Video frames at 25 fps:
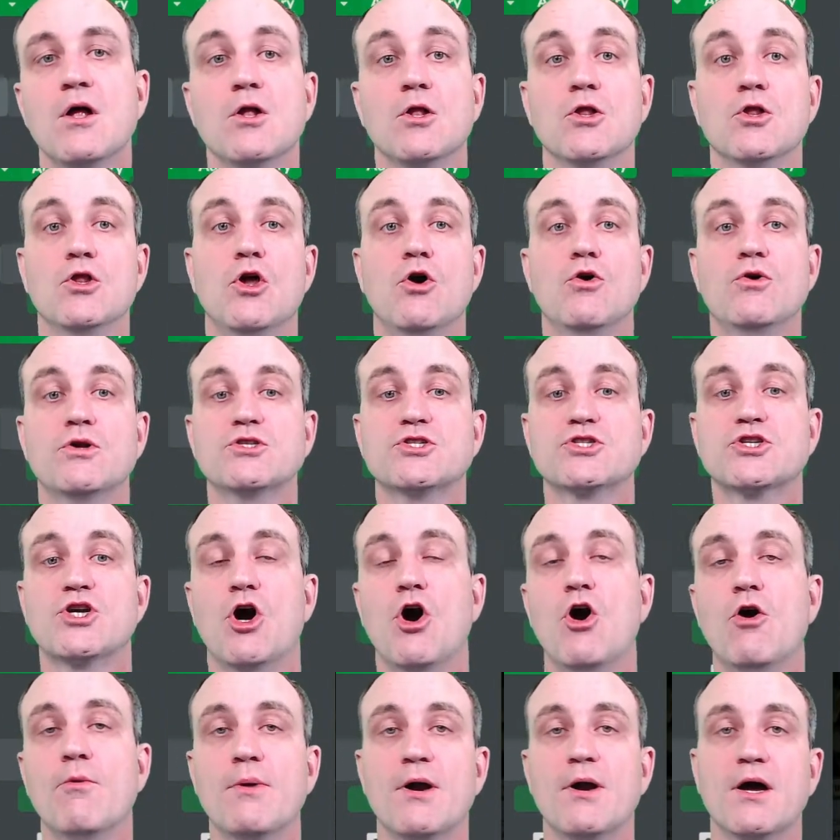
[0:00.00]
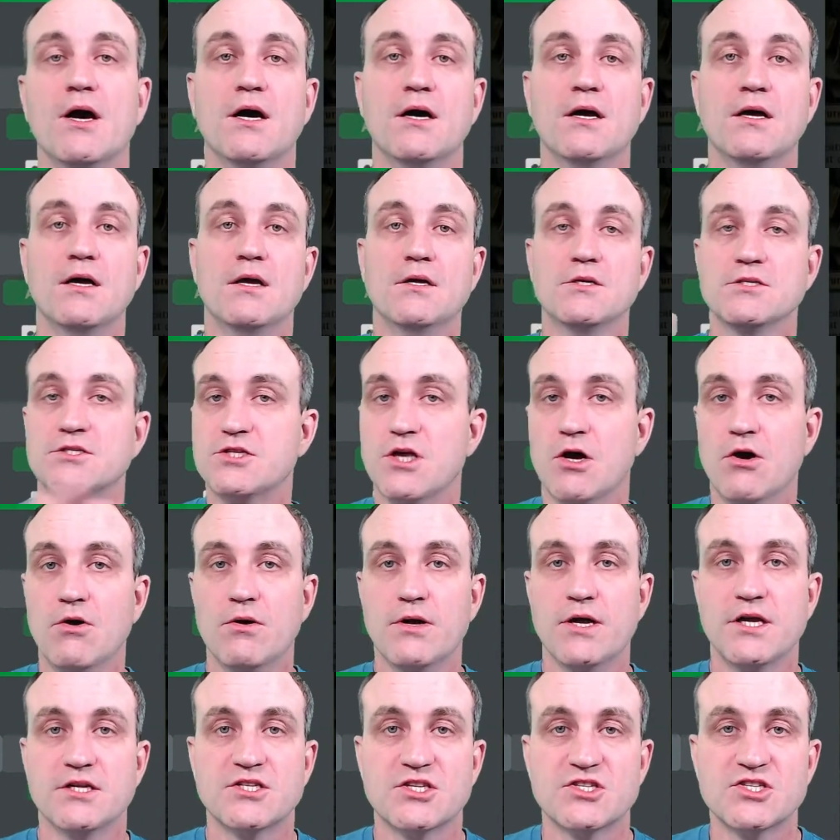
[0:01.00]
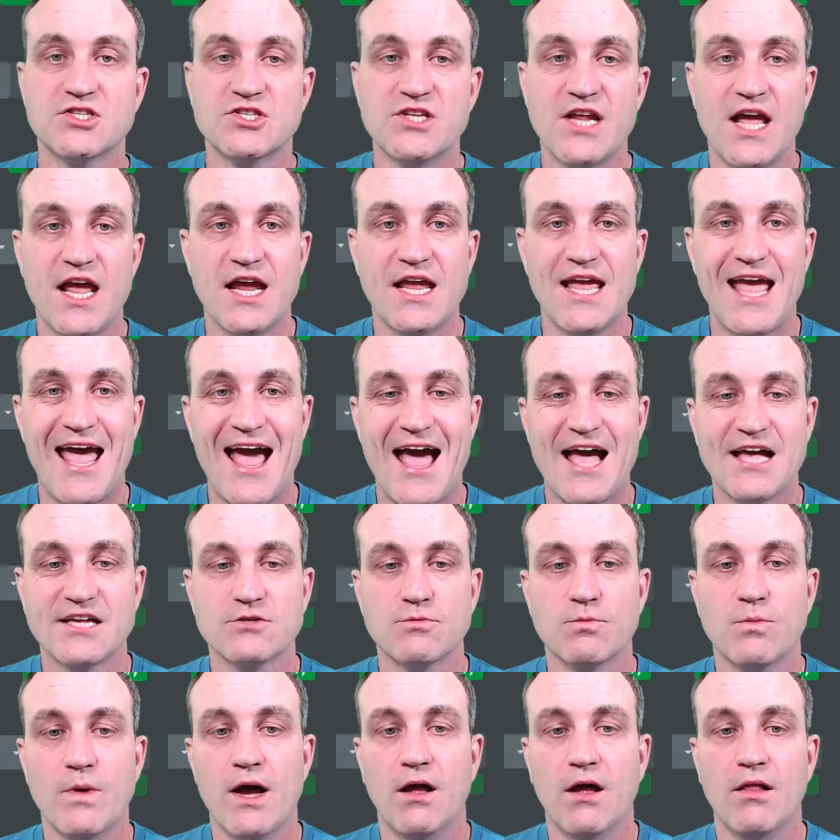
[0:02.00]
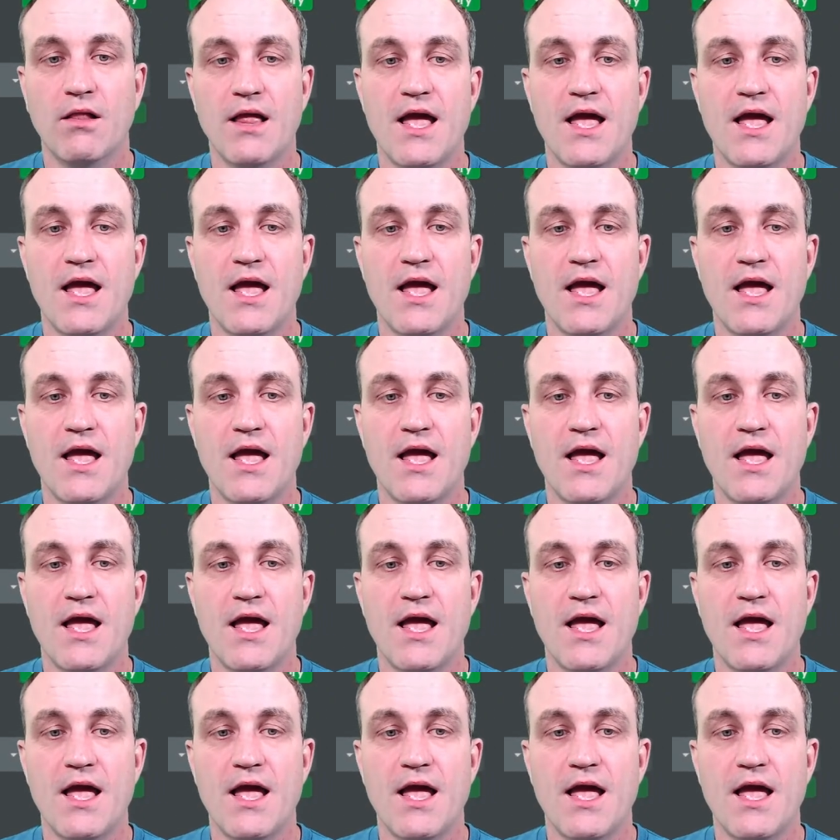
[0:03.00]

Lotus Cobra. So it's a snake as well